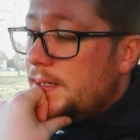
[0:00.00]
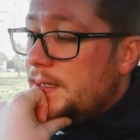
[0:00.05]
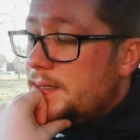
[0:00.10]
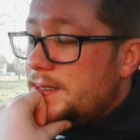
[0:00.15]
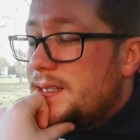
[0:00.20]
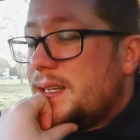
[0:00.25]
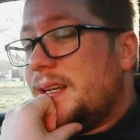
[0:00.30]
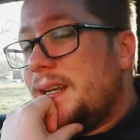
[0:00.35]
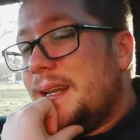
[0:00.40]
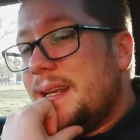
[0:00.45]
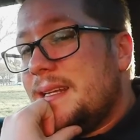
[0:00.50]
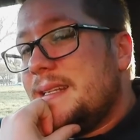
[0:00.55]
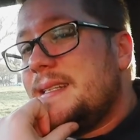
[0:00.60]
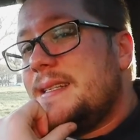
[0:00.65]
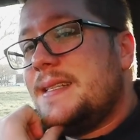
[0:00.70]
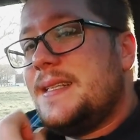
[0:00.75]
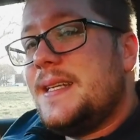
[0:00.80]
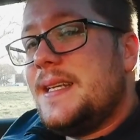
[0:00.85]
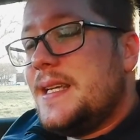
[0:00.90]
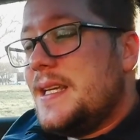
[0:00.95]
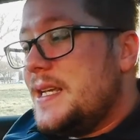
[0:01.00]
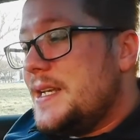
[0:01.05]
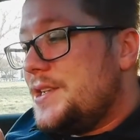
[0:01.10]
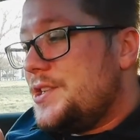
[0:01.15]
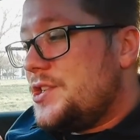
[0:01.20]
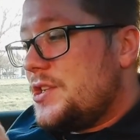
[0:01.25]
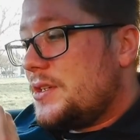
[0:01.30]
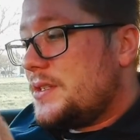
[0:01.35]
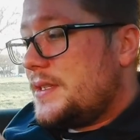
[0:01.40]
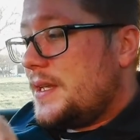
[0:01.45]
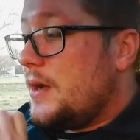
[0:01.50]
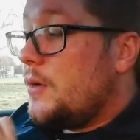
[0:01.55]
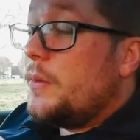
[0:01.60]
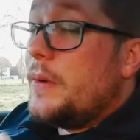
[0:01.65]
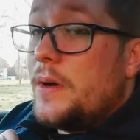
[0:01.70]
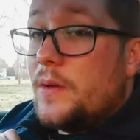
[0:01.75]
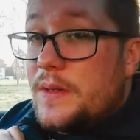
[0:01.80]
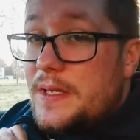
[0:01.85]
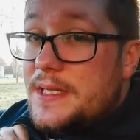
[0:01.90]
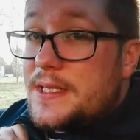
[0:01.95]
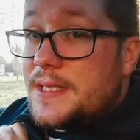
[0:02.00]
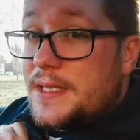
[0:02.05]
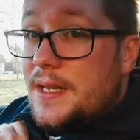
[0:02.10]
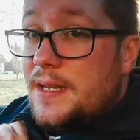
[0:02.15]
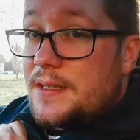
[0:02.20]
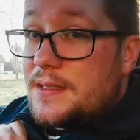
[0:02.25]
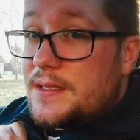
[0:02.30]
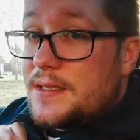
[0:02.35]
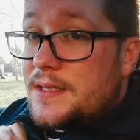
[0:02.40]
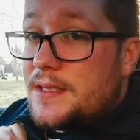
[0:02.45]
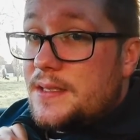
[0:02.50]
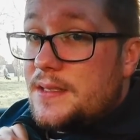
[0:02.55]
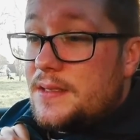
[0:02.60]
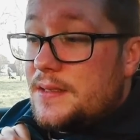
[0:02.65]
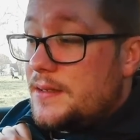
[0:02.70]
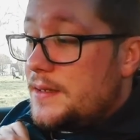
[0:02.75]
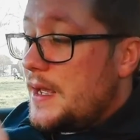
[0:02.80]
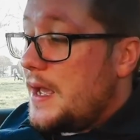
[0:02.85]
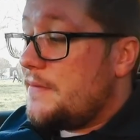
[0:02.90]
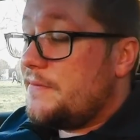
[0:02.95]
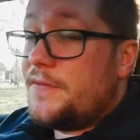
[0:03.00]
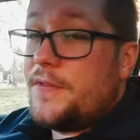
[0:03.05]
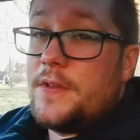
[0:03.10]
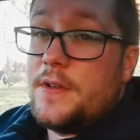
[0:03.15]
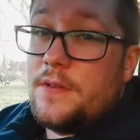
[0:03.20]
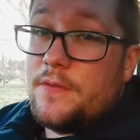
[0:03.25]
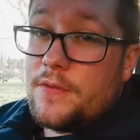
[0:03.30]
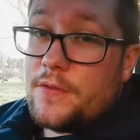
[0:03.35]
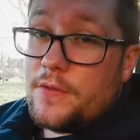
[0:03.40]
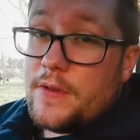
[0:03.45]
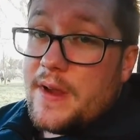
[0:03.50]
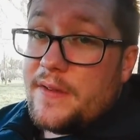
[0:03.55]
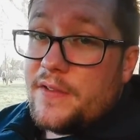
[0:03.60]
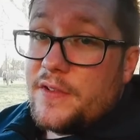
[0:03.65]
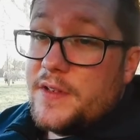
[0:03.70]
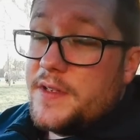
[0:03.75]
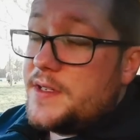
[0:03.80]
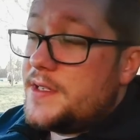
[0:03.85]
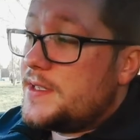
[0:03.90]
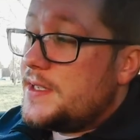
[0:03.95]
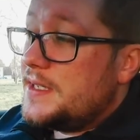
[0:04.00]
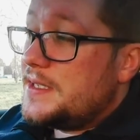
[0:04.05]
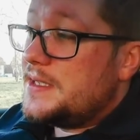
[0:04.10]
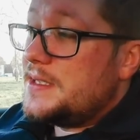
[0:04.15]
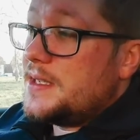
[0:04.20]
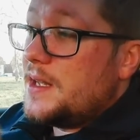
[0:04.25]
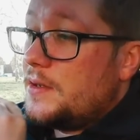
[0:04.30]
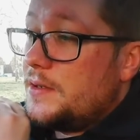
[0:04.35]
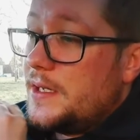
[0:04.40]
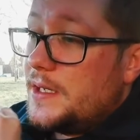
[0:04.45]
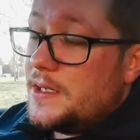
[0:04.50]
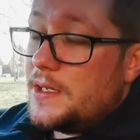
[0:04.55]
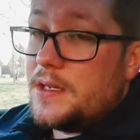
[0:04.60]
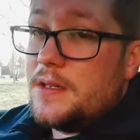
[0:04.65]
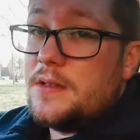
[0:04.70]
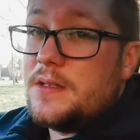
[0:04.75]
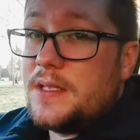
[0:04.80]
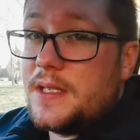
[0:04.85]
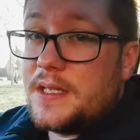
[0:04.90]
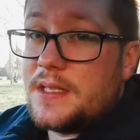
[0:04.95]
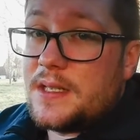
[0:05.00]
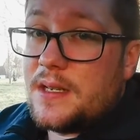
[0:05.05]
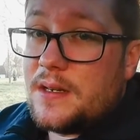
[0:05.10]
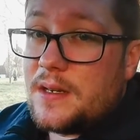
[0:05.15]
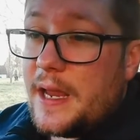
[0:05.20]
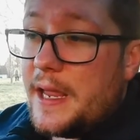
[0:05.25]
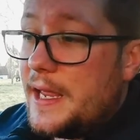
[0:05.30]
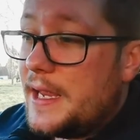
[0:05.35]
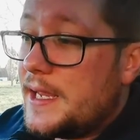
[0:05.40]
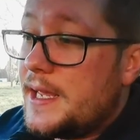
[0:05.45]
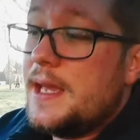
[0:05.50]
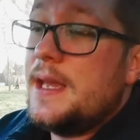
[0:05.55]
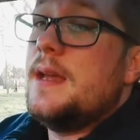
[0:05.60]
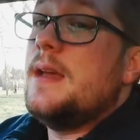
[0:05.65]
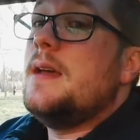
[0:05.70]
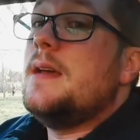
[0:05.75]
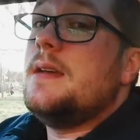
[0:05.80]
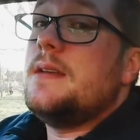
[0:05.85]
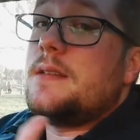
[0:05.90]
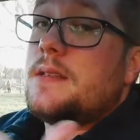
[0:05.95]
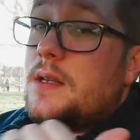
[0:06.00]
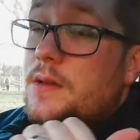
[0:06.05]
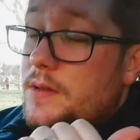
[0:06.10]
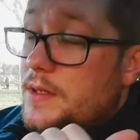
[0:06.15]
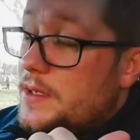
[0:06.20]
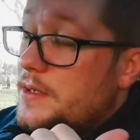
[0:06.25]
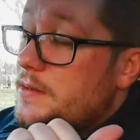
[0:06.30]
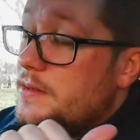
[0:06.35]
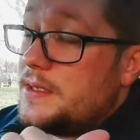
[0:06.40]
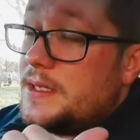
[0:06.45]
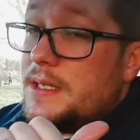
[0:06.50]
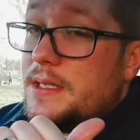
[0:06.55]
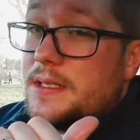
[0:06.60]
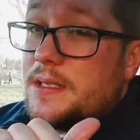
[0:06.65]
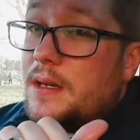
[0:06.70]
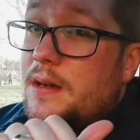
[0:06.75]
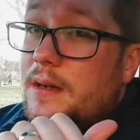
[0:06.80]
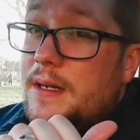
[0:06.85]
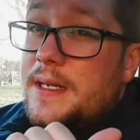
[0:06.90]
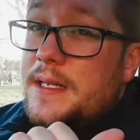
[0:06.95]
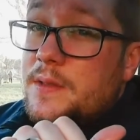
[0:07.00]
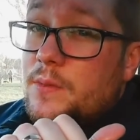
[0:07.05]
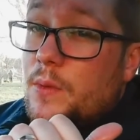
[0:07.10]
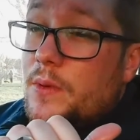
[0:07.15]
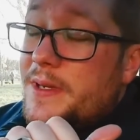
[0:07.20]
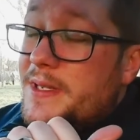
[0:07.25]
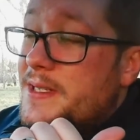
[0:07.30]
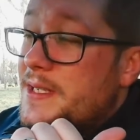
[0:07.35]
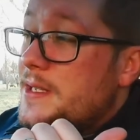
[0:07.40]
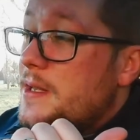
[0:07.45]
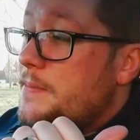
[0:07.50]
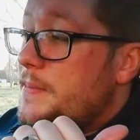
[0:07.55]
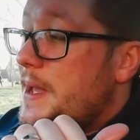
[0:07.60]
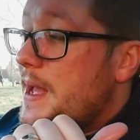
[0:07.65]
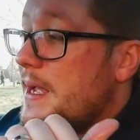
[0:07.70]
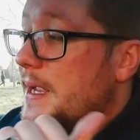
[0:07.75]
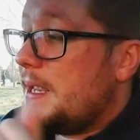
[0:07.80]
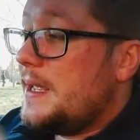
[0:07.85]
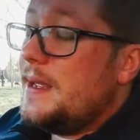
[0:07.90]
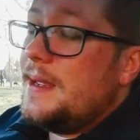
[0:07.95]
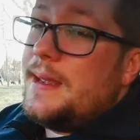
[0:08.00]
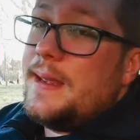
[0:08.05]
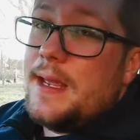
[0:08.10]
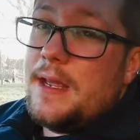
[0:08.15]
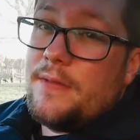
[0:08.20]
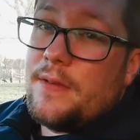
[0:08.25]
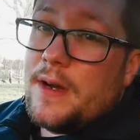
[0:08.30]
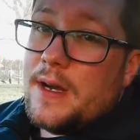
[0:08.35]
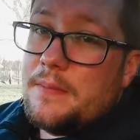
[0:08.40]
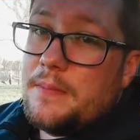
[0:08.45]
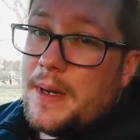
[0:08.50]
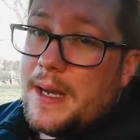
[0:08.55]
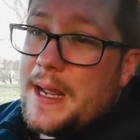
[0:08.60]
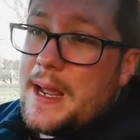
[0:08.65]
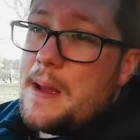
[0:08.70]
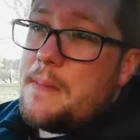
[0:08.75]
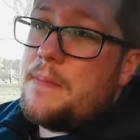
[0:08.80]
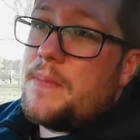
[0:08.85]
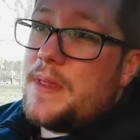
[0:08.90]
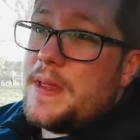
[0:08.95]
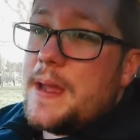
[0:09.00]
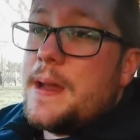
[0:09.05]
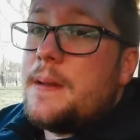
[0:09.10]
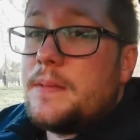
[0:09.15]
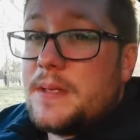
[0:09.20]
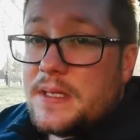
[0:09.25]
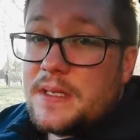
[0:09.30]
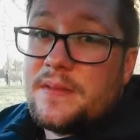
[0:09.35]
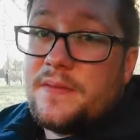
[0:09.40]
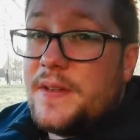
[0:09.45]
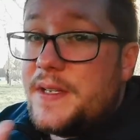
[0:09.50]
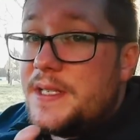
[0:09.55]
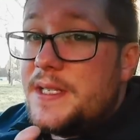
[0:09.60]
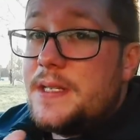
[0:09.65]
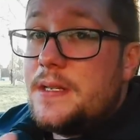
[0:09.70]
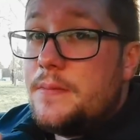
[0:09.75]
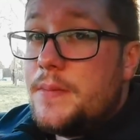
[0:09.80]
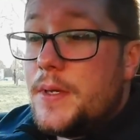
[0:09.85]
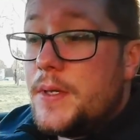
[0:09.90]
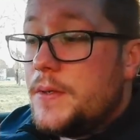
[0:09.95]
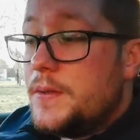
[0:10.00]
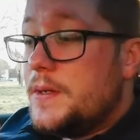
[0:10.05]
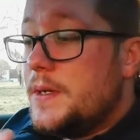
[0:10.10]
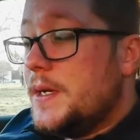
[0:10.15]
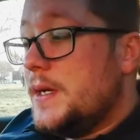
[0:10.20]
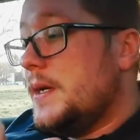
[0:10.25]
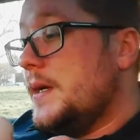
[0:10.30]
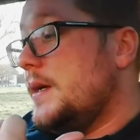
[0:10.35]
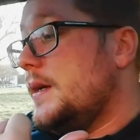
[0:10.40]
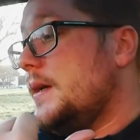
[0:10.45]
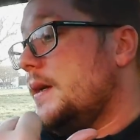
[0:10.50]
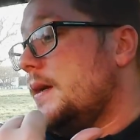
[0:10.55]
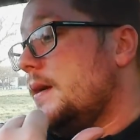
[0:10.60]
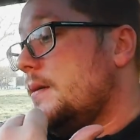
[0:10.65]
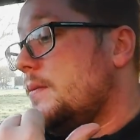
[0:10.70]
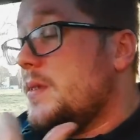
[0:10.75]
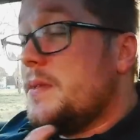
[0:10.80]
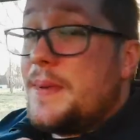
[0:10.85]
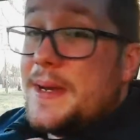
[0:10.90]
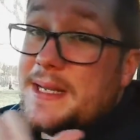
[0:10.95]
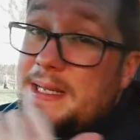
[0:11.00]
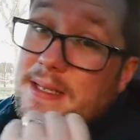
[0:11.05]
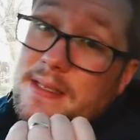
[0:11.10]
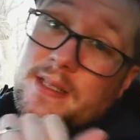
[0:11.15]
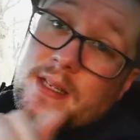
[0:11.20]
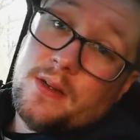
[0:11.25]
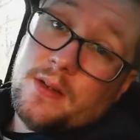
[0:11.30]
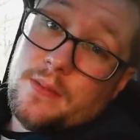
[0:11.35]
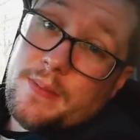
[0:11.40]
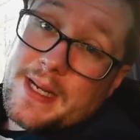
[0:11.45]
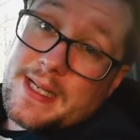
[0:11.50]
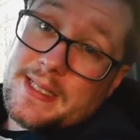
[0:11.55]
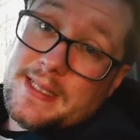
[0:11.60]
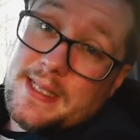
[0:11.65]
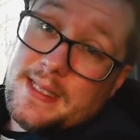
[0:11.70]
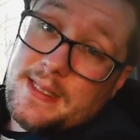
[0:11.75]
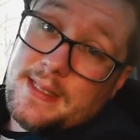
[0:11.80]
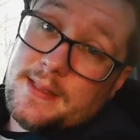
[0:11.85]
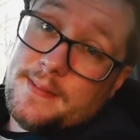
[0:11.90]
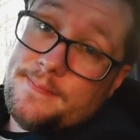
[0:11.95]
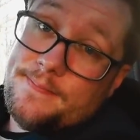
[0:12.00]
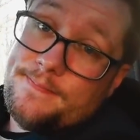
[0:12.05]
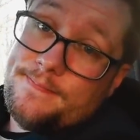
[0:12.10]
So let's see just how well this does. And for reference, this is only an acoustic guitar gig, so the acoustic guitar is what is in the back. If I had my amp, the amp does fit in the boot, but the bass has to go on the back seats.